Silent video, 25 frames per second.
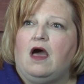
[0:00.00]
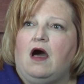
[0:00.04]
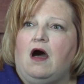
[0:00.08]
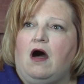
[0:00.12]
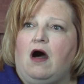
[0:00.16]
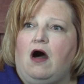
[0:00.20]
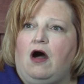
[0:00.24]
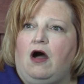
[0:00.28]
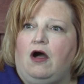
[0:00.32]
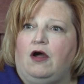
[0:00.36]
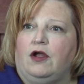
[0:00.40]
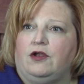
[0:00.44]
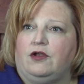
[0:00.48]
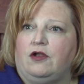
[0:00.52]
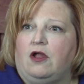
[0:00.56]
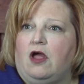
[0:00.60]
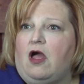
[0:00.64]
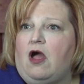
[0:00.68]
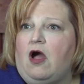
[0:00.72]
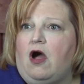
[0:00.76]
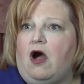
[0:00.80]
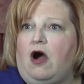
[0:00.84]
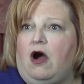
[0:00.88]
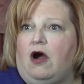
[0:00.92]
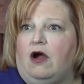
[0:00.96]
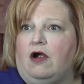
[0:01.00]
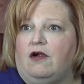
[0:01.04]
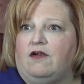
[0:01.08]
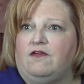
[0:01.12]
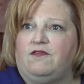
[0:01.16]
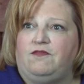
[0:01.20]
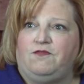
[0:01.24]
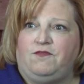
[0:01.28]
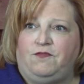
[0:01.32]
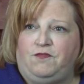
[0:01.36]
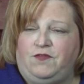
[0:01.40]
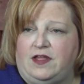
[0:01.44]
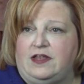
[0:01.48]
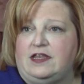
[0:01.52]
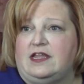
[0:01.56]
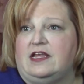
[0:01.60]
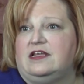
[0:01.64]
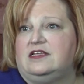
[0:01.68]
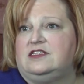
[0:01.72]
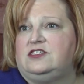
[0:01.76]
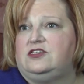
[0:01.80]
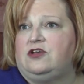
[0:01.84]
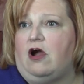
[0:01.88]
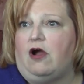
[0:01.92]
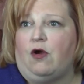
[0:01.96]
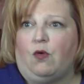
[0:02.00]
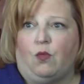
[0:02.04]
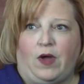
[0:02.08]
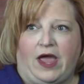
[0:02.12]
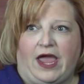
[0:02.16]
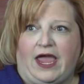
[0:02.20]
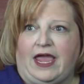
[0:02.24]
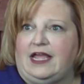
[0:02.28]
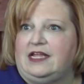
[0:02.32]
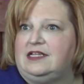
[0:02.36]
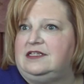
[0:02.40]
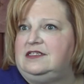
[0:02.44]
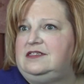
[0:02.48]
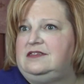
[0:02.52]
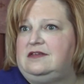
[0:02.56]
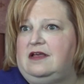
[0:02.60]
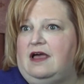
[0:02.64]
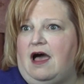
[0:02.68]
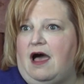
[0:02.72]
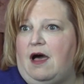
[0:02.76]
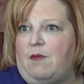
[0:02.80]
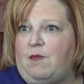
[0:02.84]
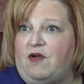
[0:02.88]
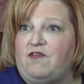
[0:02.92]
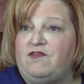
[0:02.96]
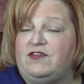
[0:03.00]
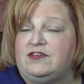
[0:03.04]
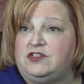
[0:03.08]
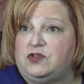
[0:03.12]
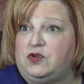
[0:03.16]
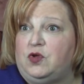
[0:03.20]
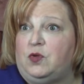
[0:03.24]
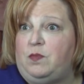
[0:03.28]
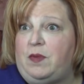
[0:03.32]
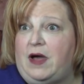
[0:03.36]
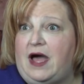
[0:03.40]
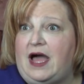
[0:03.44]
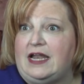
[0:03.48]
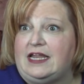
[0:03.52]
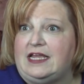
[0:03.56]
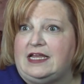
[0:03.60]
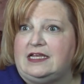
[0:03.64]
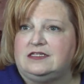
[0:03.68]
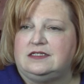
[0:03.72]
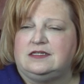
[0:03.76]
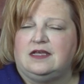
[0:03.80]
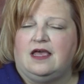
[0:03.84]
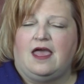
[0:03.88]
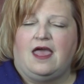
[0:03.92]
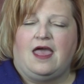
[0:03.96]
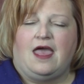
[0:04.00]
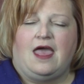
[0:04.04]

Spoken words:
on our fitness, our weights, our physical bodies.